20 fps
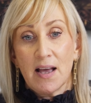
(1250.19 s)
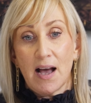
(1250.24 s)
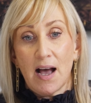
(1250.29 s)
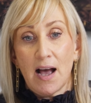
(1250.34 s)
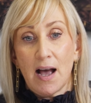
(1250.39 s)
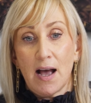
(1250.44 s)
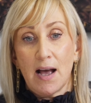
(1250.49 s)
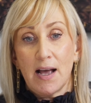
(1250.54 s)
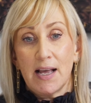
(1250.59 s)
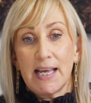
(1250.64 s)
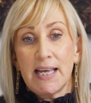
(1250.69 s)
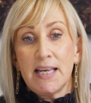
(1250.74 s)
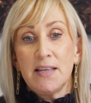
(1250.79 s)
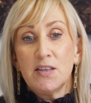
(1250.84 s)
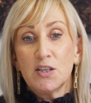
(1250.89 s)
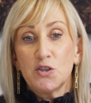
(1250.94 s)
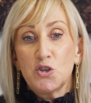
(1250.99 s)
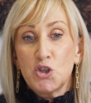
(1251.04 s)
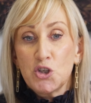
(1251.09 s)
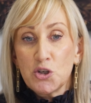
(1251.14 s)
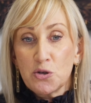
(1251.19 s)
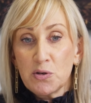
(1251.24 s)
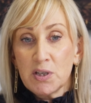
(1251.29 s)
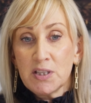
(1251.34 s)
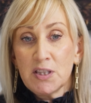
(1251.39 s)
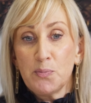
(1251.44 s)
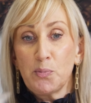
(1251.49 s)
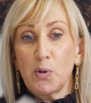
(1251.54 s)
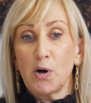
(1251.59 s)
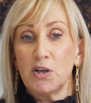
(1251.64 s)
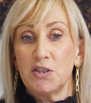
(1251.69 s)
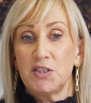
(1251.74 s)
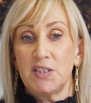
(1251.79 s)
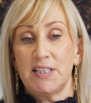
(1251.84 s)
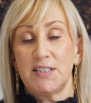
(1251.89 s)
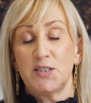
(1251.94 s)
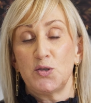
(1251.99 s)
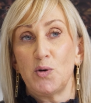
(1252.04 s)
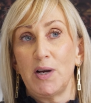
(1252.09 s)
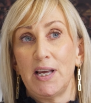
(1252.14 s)
either during the
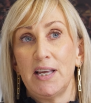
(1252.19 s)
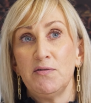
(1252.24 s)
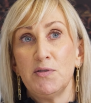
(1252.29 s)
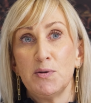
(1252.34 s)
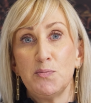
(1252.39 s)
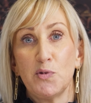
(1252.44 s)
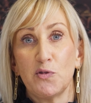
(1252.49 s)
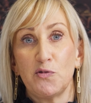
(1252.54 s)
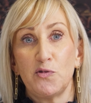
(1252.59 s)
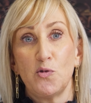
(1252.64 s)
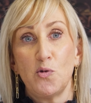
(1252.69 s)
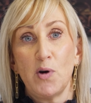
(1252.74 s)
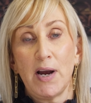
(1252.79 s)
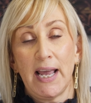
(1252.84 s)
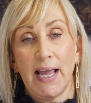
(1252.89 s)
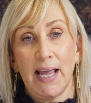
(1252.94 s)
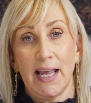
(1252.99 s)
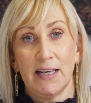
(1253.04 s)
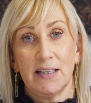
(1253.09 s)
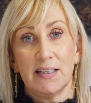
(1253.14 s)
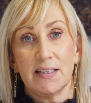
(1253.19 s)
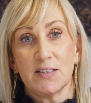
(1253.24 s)
process or even beforehand?